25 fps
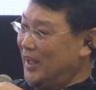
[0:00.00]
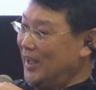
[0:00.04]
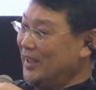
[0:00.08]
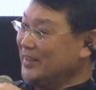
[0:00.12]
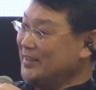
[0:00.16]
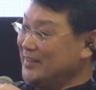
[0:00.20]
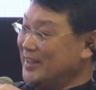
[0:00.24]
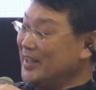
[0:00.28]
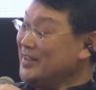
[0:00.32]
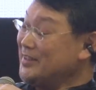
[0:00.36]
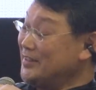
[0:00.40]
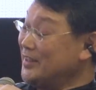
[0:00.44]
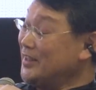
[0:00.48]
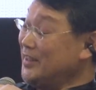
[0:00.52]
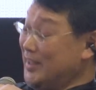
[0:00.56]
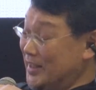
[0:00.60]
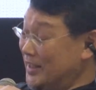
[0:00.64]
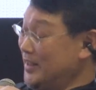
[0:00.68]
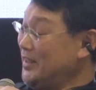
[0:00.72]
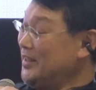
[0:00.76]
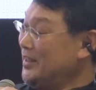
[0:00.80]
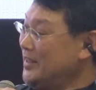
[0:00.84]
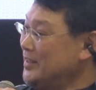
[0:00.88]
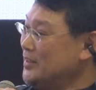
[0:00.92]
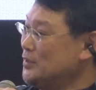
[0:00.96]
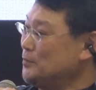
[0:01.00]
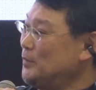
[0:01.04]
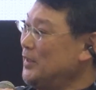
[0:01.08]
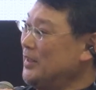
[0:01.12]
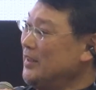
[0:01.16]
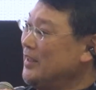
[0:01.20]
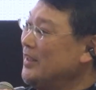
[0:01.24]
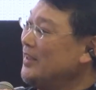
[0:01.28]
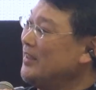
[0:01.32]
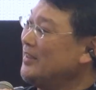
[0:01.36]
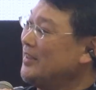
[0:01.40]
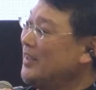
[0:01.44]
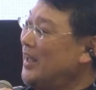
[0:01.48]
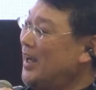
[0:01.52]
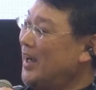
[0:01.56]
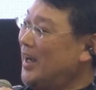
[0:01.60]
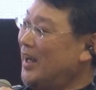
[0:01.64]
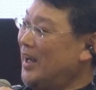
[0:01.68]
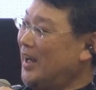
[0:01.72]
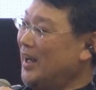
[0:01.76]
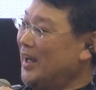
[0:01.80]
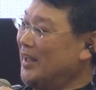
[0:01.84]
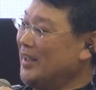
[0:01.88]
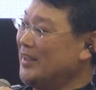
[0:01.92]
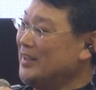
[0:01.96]
identity.
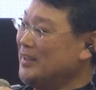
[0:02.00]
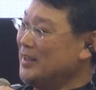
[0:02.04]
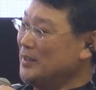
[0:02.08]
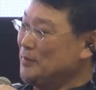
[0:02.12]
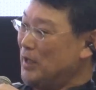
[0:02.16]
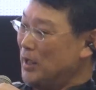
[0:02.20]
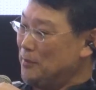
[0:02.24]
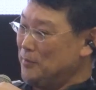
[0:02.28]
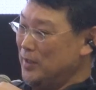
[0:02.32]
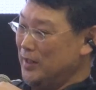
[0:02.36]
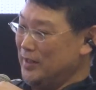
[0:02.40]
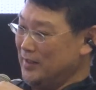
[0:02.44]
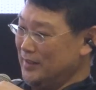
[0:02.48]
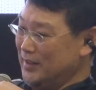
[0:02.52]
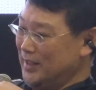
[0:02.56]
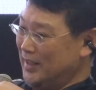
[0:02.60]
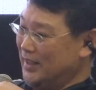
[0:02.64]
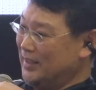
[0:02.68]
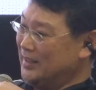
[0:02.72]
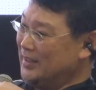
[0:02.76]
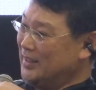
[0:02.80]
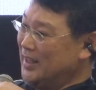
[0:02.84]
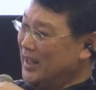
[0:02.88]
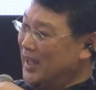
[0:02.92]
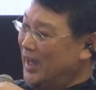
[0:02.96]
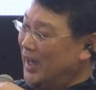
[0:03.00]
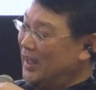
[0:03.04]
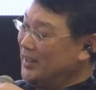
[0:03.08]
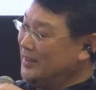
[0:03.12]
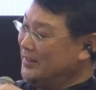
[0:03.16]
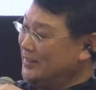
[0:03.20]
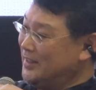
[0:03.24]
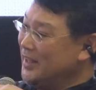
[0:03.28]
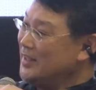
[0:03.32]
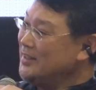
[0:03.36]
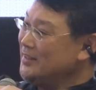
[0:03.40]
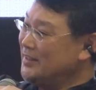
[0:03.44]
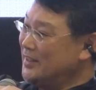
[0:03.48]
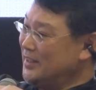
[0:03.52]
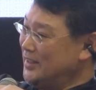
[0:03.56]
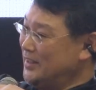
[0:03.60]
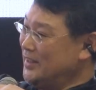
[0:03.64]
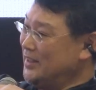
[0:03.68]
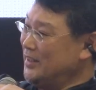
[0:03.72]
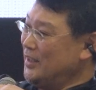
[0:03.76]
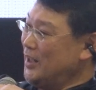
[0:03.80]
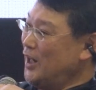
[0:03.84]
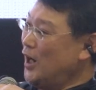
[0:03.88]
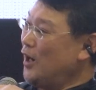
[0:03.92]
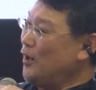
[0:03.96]
The
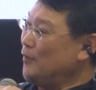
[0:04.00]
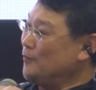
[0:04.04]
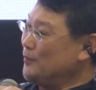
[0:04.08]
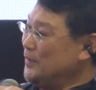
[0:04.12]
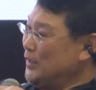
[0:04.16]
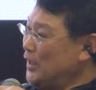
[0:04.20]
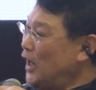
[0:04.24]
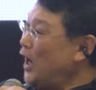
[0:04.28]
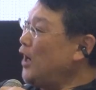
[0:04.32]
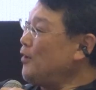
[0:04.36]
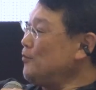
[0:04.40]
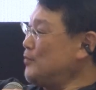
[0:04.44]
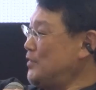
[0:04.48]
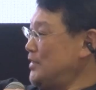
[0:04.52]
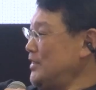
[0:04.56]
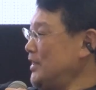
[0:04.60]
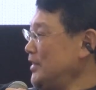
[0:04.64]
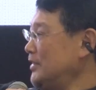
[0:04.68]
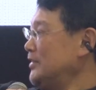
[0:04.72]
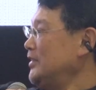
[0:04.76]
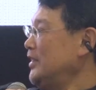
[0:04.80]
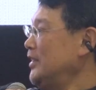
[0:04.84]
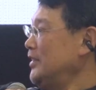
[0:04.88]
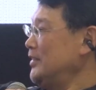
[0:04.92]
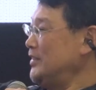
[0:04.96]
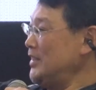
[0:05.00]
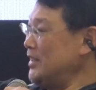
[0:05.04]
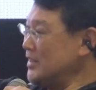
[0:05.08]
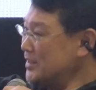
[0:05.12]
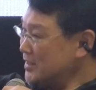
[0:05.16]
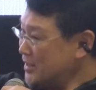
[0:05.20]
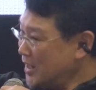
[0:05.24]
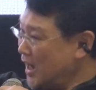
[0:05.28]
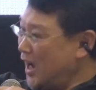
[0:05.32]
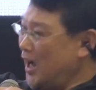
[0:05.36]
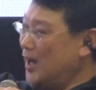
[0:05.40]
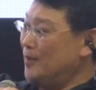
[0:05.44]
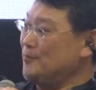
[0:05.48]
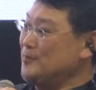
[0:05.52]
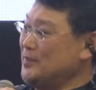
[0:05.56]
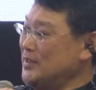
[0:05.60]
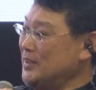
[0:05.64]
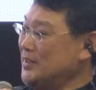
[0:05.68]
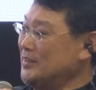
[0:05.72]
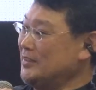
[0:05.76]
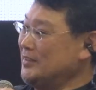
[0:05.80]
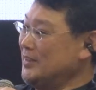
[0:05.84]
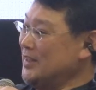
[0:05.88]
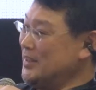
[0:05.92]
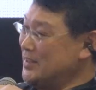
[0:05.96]
identity of the object. This
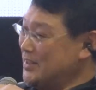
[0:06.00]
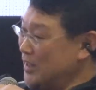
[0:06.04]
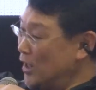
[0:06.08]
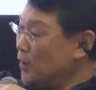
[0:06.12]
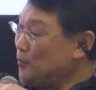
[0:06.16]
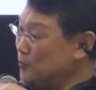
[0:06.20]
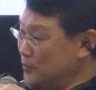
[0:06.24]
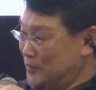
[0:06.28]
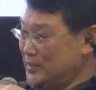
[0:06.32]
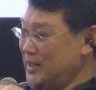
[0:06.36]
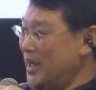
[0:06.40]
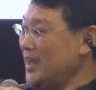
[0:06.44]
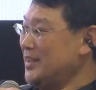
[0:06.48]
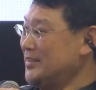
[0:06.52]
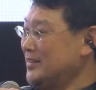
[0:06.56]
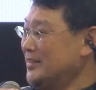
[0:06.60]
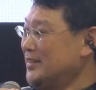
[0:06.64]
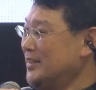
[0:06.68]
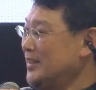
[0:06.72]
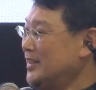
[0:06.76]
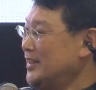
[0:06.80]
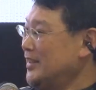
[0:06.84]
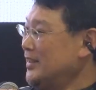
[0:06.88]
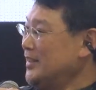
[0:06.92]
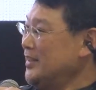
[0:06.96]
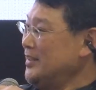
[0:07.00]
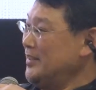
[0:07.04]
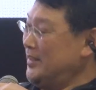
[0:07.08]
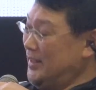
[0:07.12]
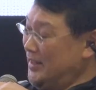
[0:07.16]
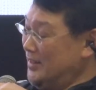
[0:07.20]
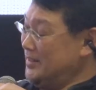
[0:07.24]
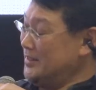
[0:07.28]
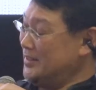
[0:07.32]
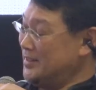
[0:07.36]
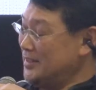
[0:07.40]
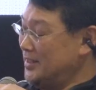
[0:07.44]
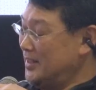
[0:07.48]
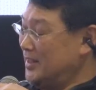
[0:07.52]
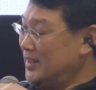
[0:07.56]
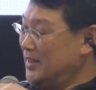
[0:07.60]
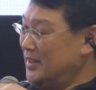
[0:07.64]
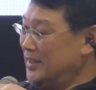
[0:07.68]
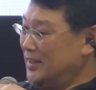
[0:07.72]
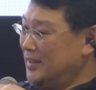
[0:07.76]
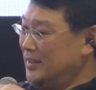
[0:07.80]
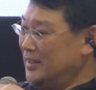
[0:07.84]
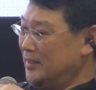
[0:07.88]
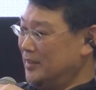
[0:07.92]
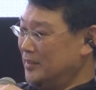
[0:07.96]
object is the object things.
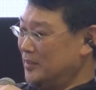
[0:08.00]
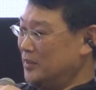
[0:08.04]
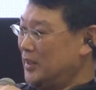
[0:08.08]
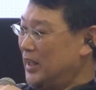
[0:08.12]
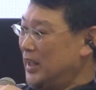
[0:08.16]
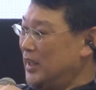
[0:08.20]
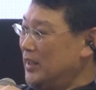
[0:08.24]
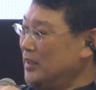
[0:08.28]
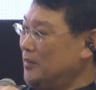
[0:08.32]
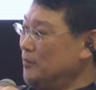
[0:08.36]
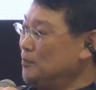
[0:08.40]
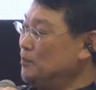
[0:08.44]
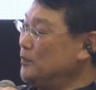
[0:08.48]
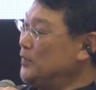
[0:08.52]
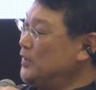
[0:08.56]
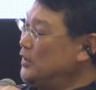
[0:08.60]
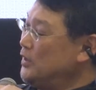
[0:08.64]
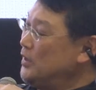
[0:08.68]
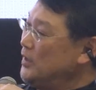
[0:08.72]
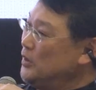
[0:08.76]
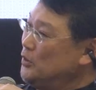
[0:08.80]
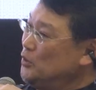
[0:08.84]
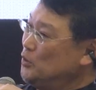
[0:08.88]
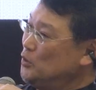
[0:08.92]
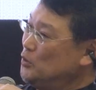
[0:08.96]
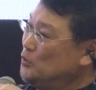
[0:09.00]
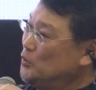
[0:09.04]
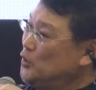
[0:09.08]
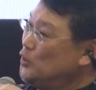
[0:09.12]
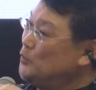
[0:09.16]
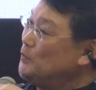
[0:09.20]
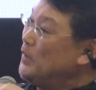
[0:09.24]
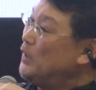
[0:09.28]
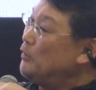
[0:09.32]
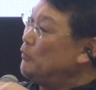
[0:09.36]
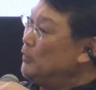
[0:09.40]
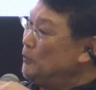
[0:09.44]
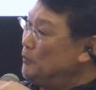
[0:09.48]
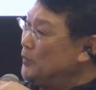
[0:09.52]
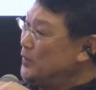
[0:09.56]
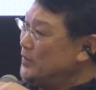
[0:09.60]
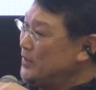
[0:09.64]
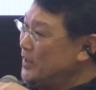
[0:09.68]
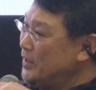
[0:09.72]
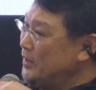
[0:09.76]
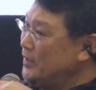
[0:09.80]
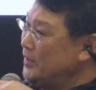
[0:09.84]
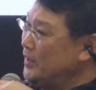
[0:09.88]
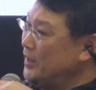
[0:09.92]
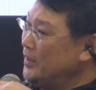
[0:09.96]
Okay, you may
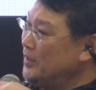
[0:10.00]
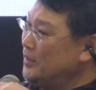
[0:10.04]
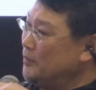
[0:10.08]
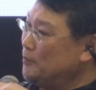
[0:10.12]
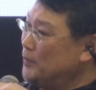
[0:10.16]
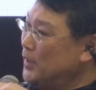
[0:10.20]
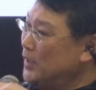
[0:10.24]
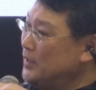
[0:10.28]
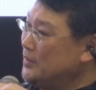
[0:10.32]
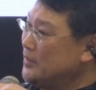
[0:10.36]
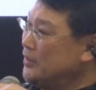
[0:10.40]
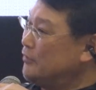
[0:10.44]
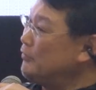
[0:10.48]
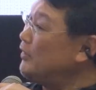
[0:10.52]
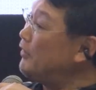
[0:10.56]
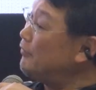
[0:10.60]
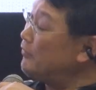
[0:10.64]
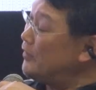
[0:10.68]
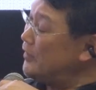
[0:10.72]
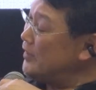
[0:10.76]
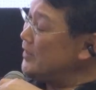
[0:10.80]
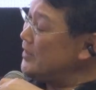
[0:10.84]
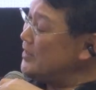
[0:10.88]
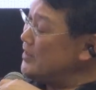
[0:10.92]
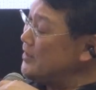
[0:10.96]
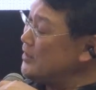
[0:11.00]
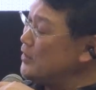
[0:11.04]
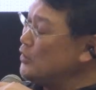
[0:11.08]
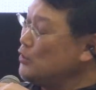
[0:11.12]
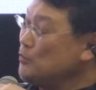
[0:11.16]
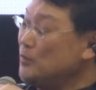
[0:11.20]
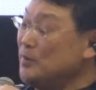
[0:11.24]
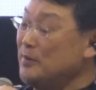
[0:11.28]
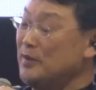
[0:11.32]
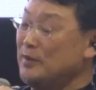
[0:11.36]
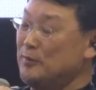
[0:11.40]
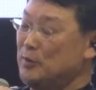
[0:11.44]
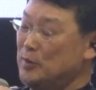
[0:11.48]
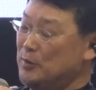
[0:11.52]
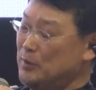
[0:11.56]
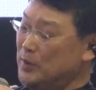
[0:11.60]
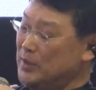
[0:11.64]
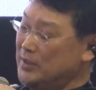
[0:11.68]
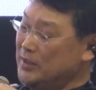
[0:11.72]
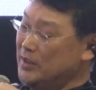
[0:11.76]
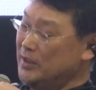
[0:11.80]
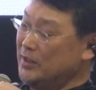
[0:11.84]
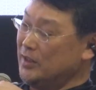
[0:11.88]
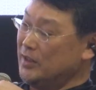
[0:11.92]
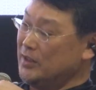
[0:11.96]
represent it by the reference. You may
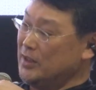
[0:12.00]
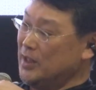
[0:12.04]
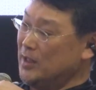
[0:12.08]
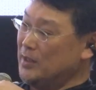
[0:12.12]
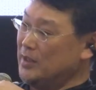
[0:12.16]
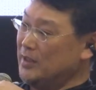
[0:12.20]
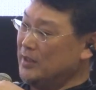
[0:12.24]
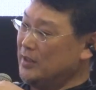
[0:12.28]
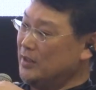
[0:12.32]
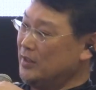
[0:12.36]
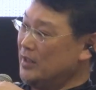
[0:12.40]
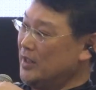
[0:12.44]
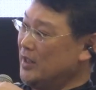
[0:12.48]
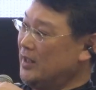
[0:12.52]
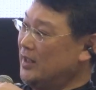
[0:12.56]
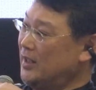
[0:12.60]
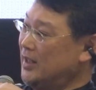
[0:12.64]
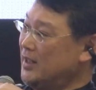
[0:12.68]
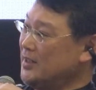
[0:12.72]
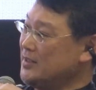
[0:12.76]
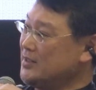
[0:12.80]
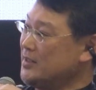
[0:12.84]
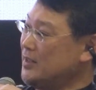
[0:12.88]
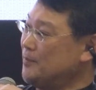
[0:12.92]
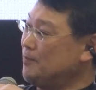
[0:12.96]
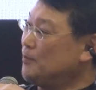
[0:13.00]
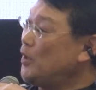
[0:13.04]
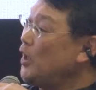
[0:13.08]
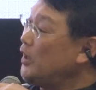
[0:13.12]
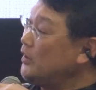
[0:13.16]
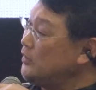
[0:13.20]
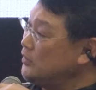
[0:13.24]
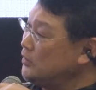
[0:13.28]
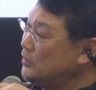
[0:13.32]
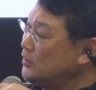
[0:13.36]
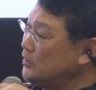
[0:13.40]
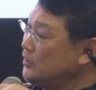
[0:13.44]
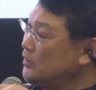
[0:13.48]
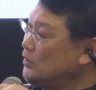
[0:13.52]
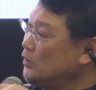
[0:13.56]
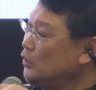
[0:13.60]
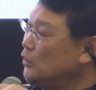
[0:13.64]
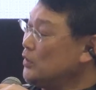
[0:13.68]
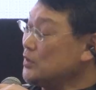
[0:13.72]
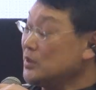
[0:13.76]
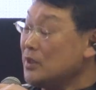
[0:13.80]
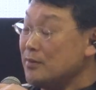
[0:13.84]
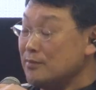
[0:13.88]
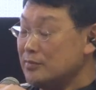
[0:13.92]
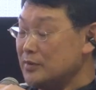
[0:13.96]
represent it as a pointer
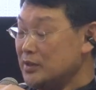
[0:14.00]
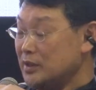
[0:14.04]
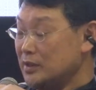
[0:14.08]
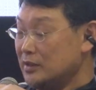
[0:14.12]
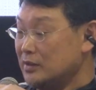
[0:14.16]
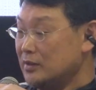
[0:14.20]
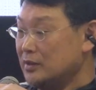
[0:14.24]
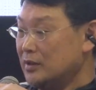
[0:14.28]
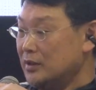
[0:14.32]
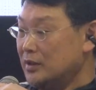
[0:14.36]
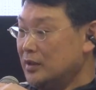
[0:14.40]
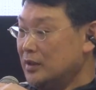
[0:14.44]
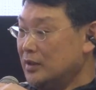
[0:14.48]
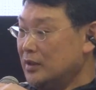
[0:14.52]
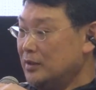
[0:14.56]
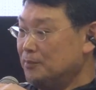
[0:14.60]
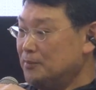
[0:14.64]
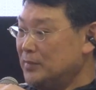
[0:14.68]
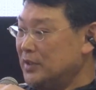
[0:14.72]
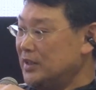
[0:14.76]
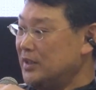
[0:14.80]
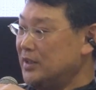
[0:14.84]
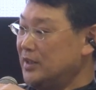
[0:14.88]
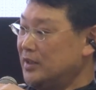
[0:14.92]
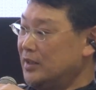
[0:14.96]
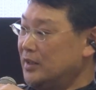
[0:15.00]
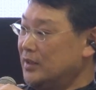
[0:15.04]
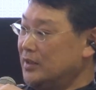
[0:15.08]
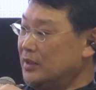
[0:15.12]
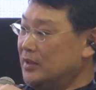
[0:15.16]
or something, but